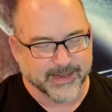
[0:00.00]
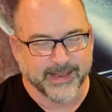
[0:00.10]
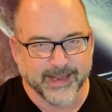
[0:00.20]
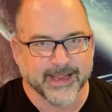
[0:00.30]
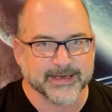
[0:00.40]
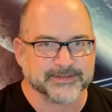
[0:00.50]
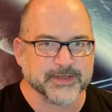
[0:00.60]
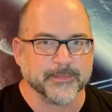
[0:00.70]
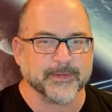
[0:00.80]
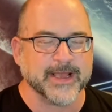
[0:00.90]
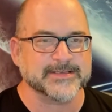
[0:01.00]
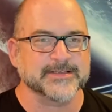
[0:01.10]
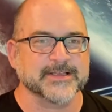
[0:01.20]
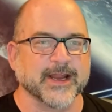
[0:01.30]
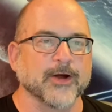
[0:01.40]
and in some
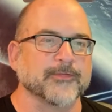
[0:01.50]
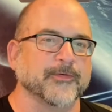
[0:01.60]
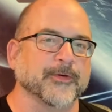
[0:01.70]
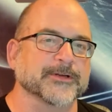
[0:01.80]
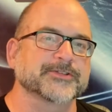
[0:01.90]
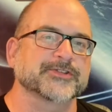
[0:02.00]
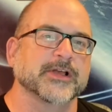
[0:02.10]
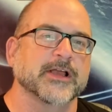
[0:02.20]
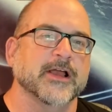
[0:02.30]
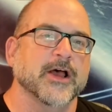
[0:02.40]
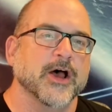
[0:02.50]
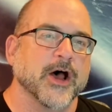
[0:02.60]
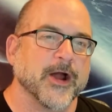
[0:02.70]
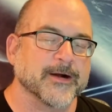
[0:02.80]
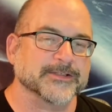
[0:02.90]
cases the Air Force,
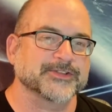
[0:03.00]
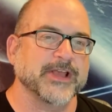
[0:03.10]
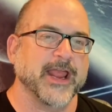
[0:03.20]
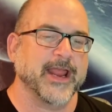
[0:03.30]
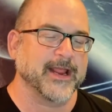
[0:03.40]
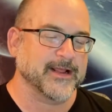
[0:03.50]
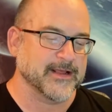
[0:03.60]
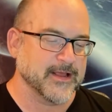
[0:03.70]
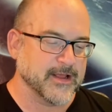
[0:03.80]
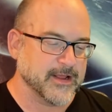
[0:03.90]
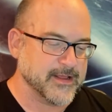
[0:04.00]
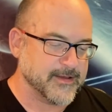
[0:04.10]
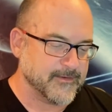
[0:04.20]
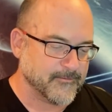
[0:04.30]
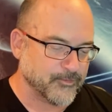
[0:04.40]
are seeing
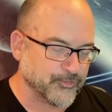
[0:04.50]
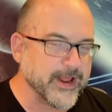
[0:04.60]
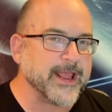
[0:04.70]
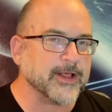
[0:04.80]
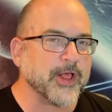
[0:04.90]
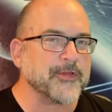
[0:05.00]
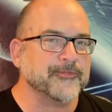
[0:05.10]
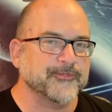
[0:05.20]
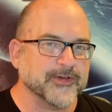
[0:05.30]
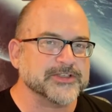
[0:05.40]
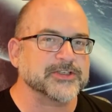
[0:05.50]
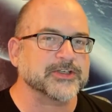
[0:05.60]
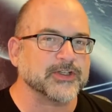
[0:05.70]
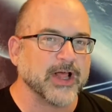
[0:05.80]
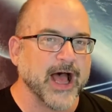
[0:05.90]
real
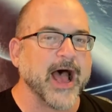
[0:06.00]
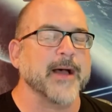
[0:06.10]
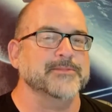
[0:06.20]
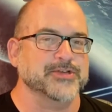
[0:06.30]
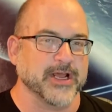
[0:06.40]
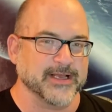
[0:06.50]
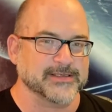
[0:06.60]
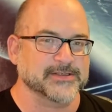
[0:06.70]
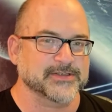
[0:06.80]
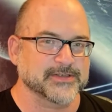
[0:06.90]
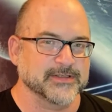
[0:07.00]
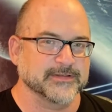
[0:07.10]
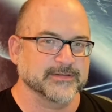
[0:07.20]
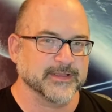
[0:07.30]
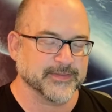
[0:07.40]
physical objects
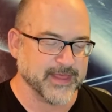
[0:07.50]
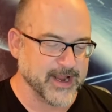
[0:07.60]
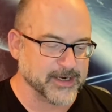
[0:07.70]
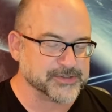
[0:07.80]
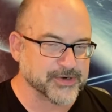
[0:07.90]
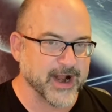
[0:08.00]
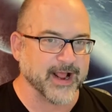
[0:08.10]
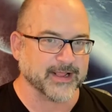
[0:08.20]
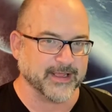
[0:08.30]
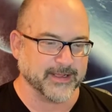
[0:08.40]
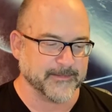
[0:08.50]
that they are tracking